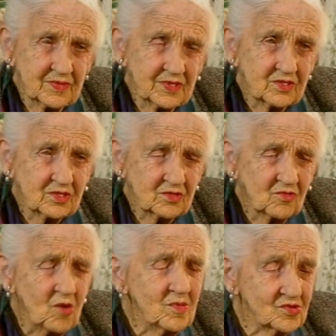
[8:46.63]
It's
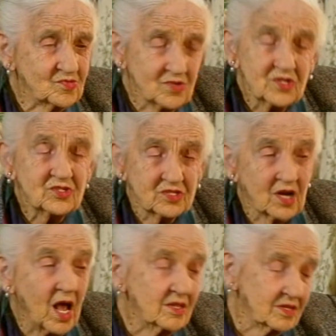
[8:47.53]
almost worse than,
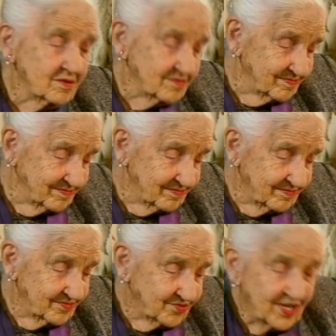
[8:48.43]
I think,
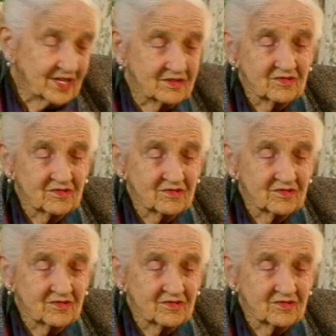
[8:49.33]
drink